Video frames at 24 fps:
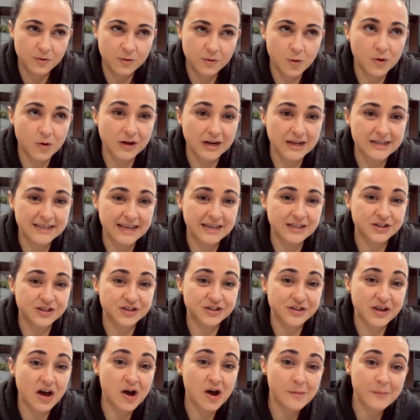organizations
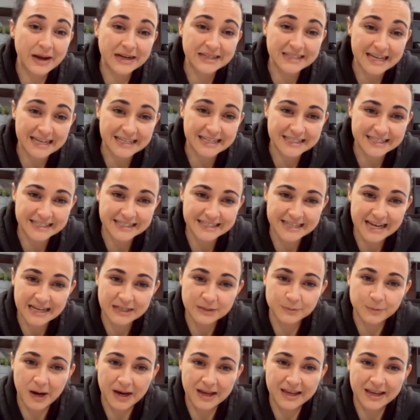that are mandating days
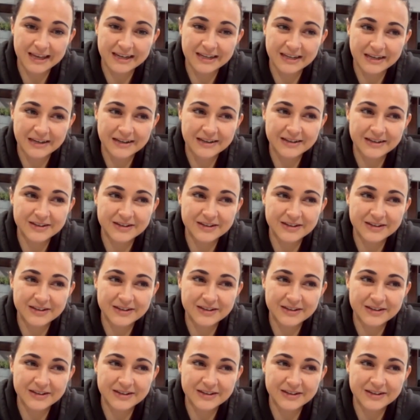back in,